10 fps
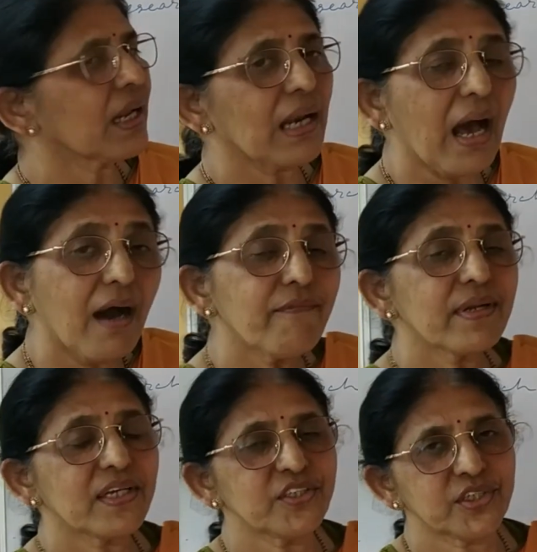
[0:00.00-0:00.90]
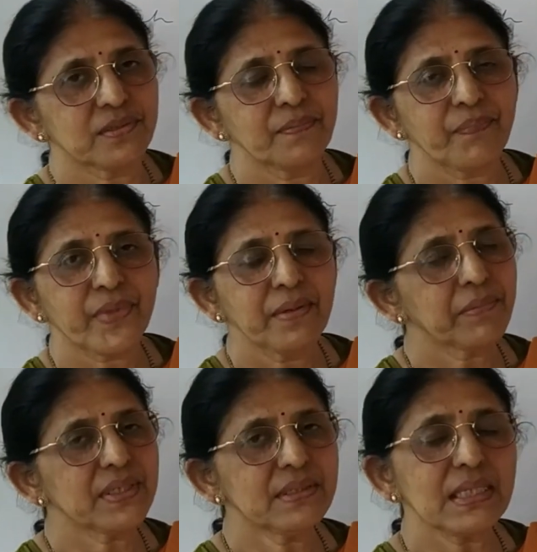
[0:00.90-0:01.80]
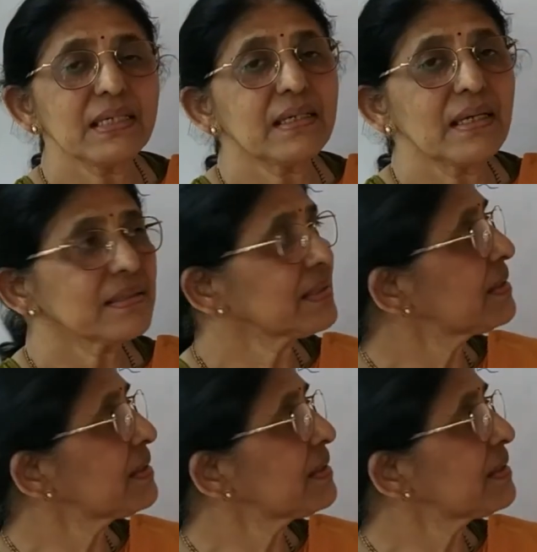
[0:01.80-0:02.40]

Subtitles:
an average. Means it does